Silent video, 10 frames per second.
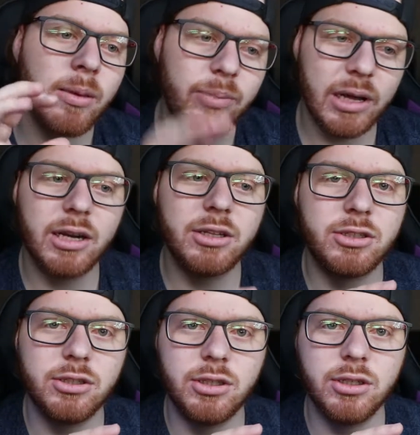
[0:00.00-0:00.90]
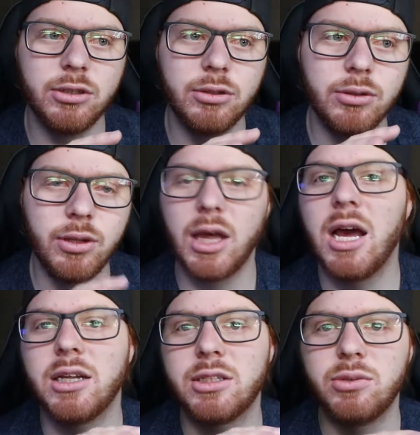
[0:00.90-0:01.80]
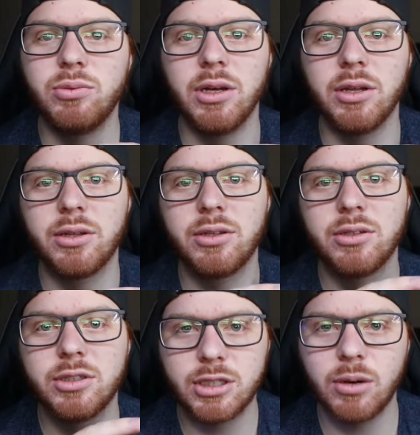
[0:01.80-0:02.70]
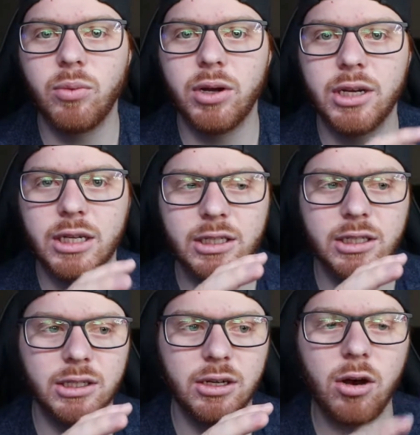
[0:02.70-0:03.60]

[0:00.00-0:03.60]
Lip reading: better to do that with someone that can